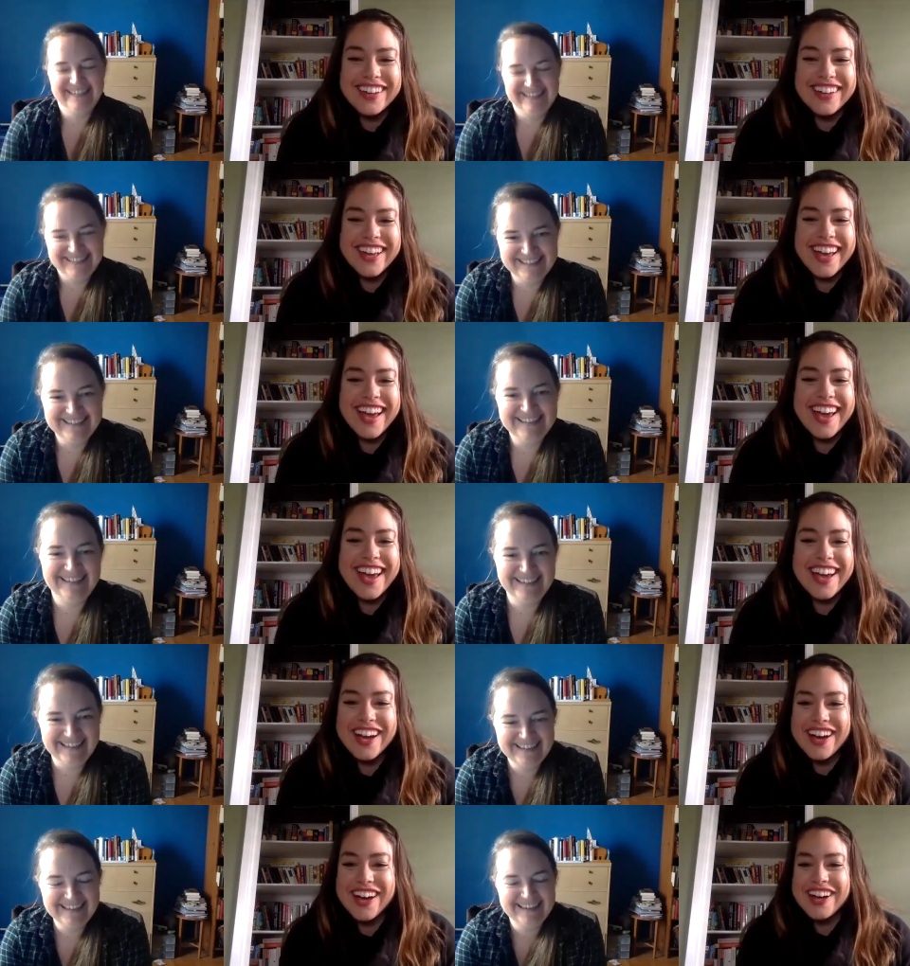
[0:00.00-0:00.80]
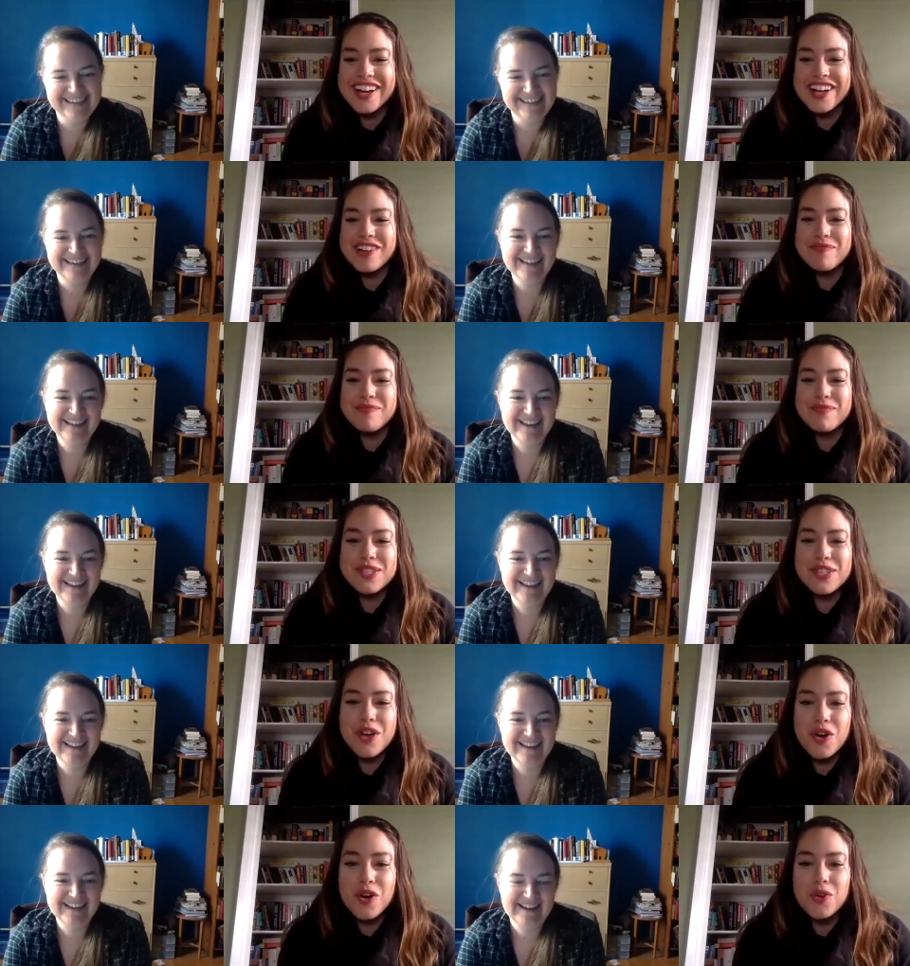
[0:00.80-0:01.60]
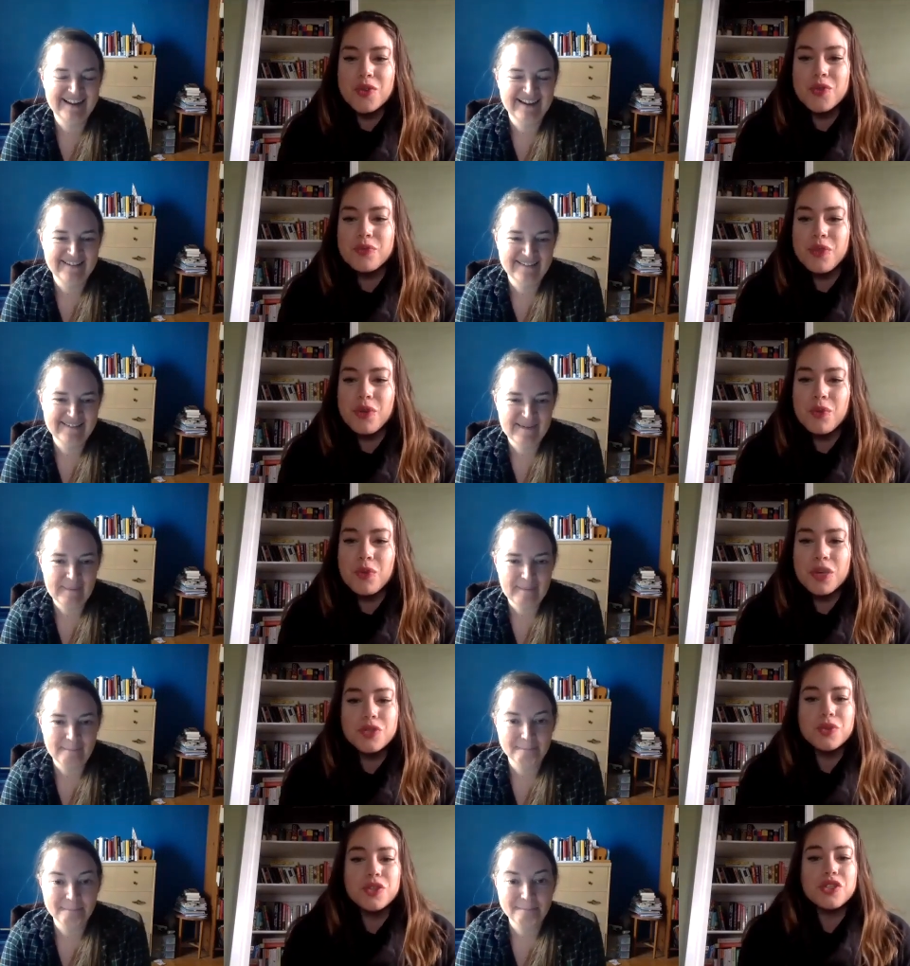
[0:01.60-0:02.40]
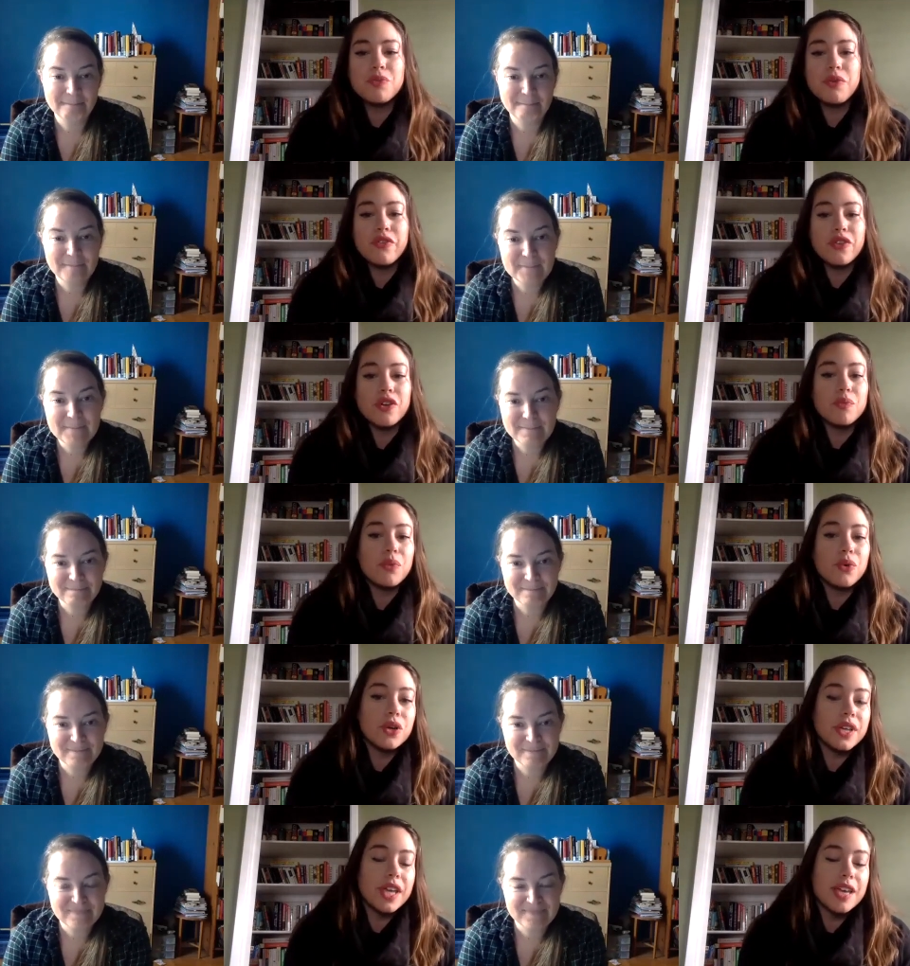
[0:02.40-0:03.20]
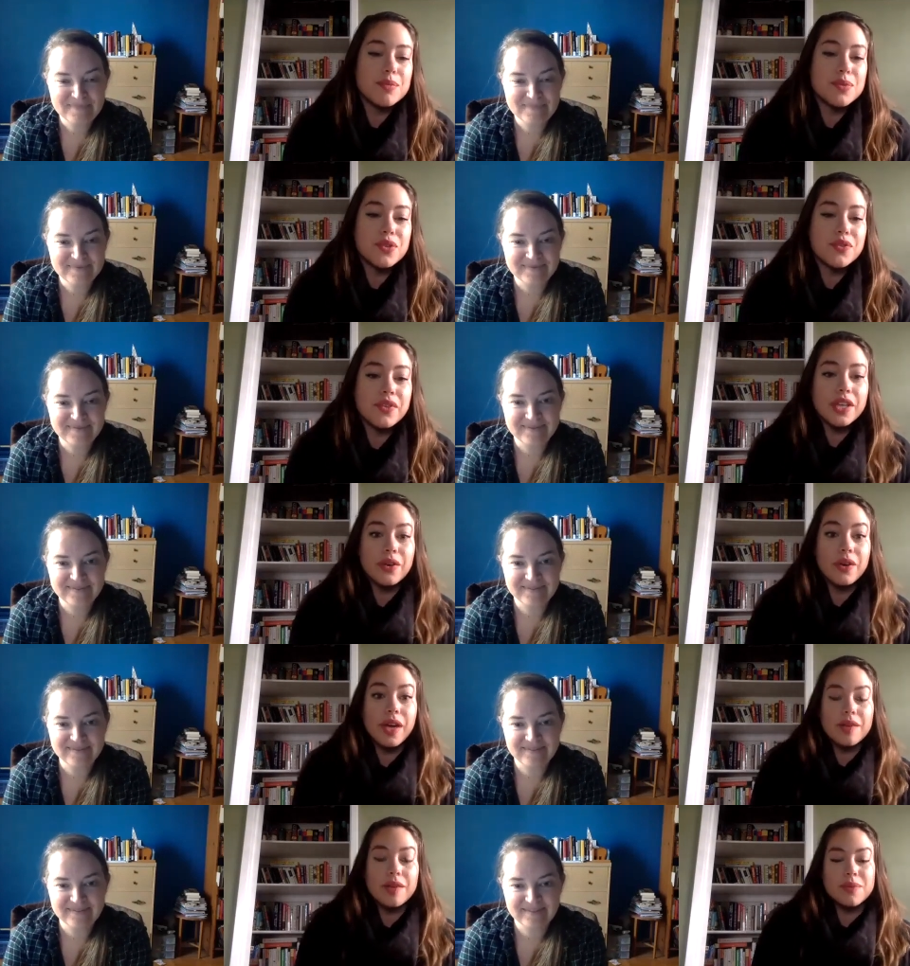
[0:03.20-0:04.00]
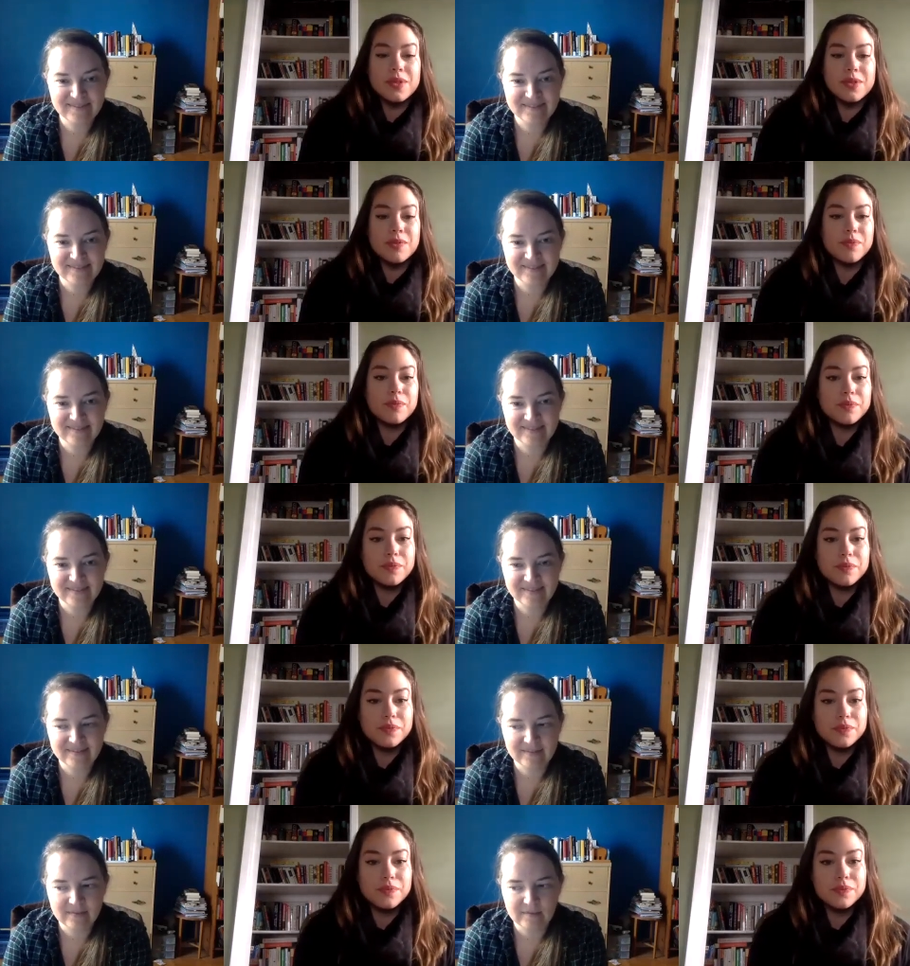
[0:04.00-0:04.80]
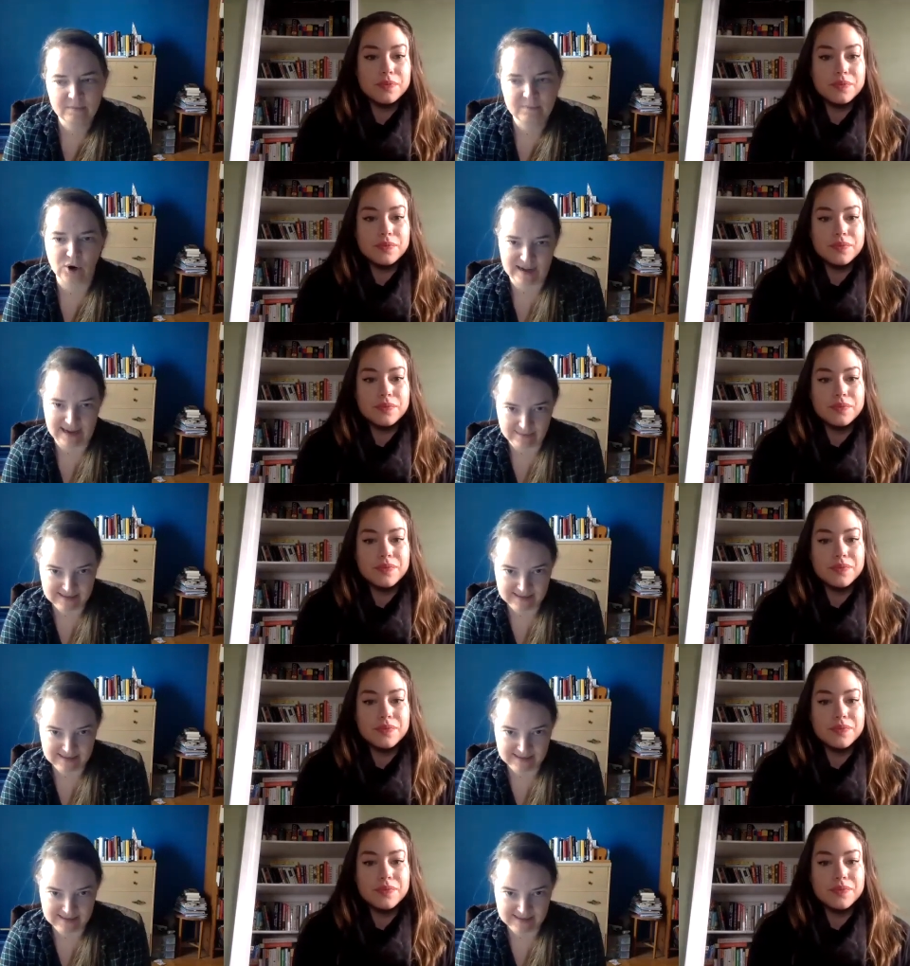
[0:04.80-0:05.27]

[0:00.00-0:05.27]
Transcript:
Speaker 1: okay. Um, so, which would you prefer, board games or video games? Board games.